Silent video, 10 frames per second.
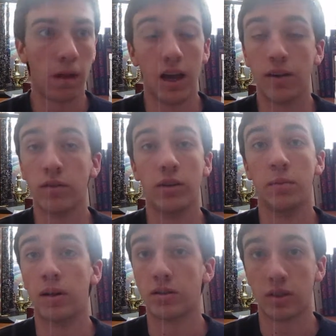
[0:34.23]
I'd read
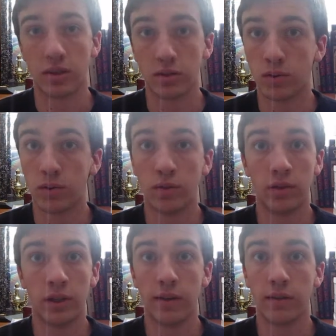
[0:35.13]
them outside of
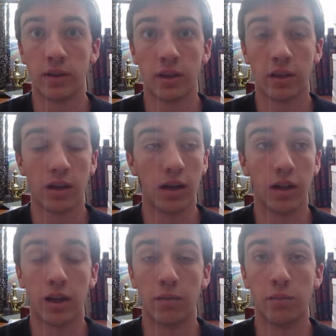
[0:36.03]
school and everything. I
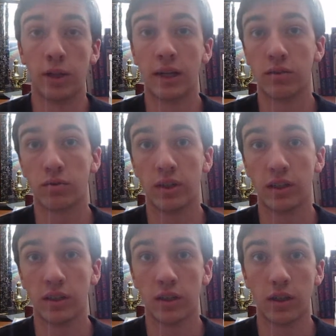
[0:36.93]
had a blast
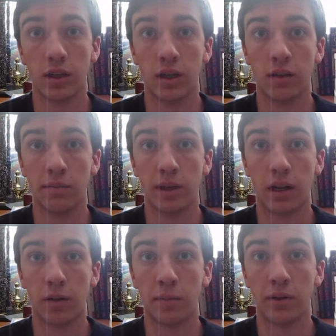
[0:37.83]
reading in
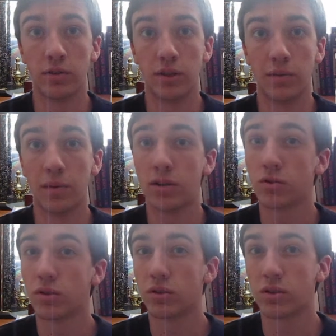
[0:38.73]
elementary. Middle
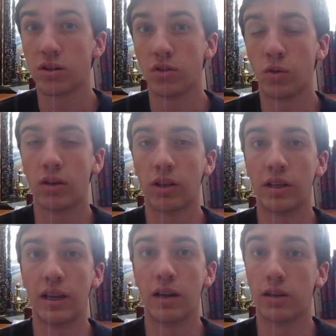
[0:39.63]
school, it started
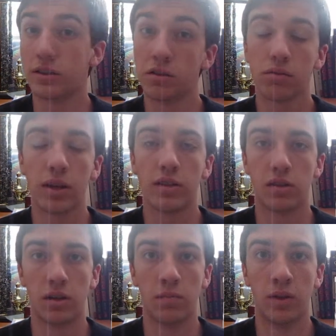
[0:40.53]
dwindling down. I still read
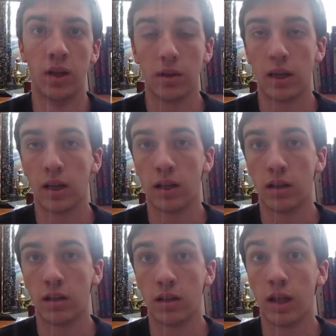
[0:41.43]
some,
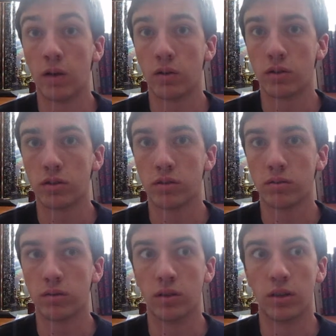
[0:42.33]
and that was
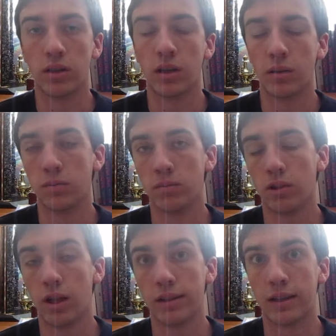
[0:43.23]
good. I'm
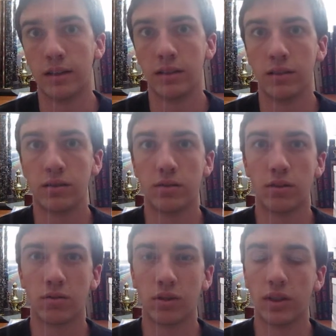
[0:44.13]
glad that I did
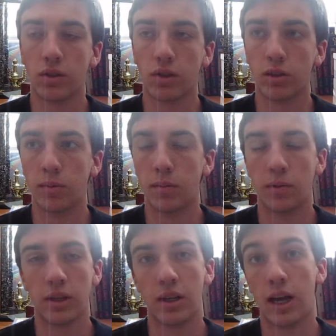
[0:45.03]
still read a little bit.
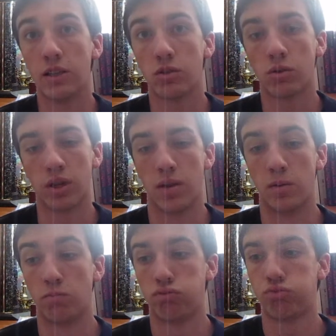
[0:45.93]
But then high school came and